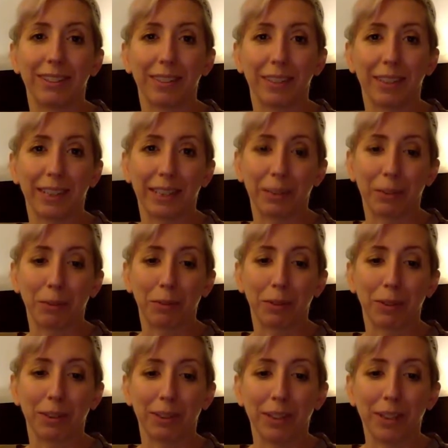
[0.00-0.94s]
allow them
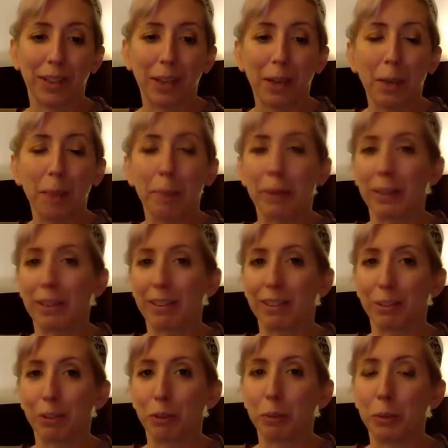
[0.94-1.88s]
to buy this
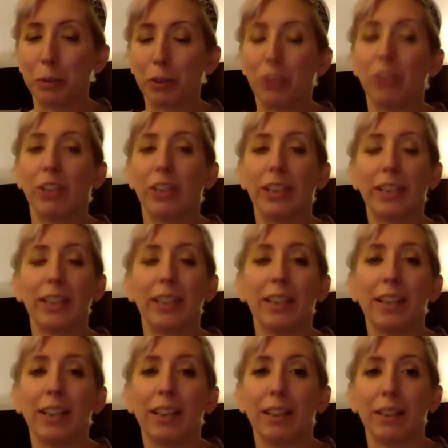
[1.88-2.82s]
little sporty Jag.
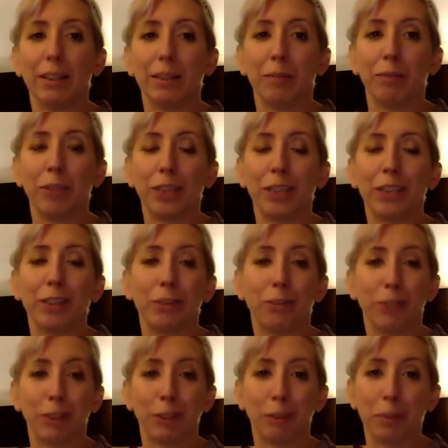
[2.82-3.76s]
Vicky had
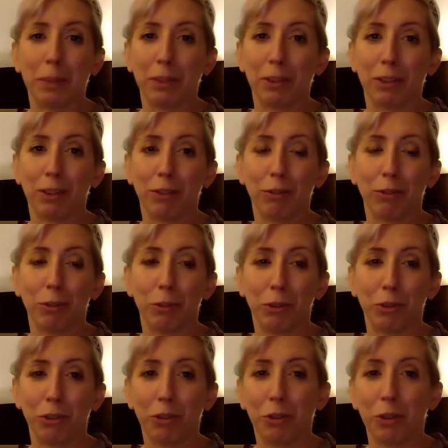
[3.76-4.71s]
obviously been looking
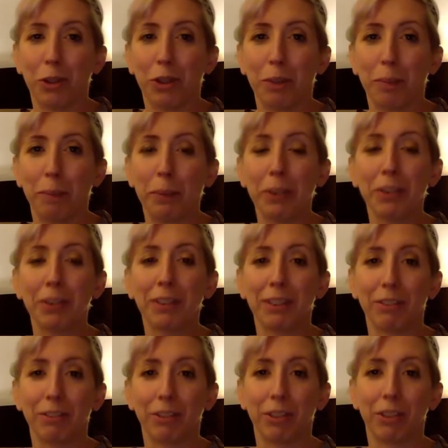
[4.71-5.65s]
forward to her
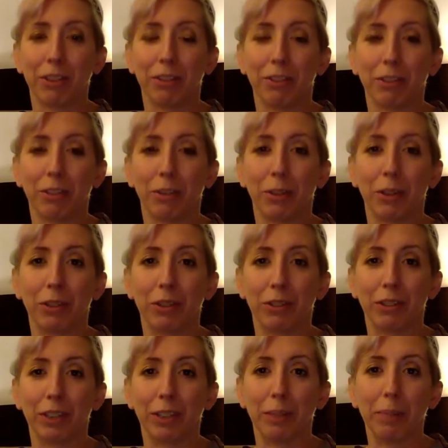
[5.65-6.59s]
birthday for quite a long
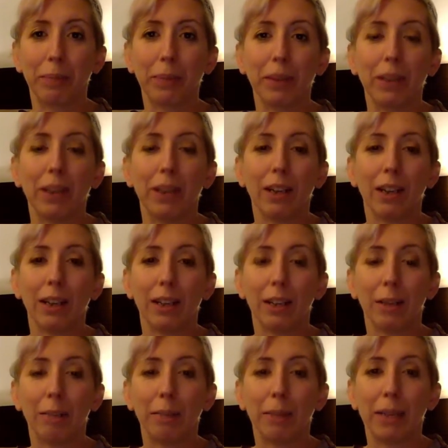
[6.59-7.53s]
time.
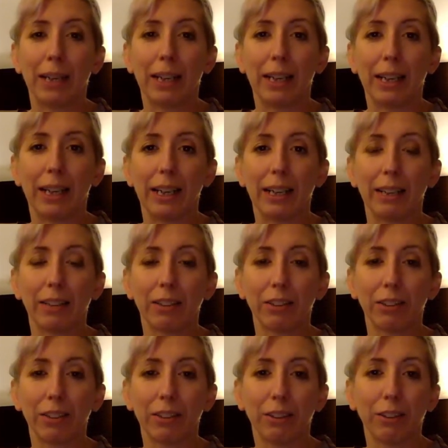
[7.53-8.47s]
And so
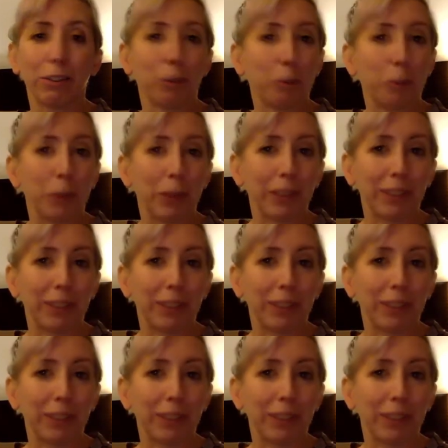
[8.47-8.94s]
they turned up all